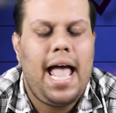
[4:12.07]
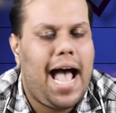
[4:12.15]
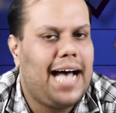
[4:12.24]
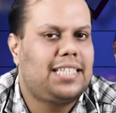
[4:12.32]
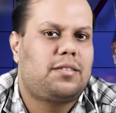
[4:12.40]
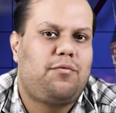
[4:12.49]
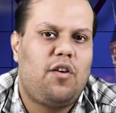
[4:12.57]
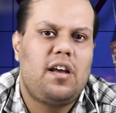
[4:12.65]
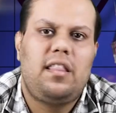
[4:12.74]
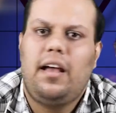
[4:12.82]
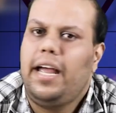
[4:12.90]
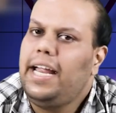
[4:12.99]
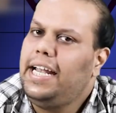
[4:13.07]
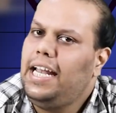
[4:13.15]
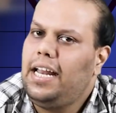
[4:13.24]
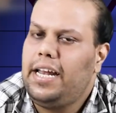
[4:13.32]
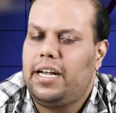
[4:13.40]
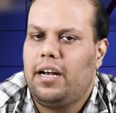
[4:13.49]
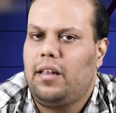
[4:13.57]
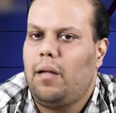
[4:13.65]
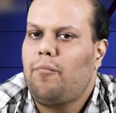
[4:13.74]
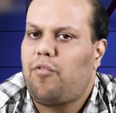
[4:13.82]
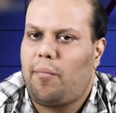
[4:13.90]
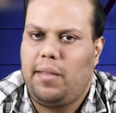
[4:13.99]
has further alienated
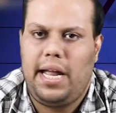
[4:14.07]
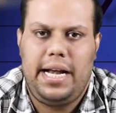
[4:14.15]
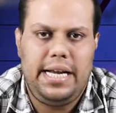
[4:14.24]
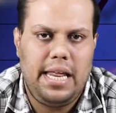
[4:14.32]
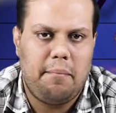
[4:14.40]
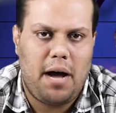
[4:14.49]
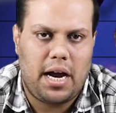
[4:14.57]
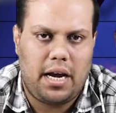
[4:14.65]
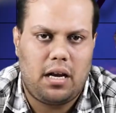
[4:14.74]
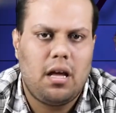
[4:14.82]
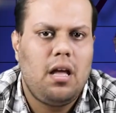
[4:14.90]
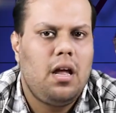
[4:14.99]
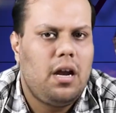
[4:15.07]
them from the Indian market,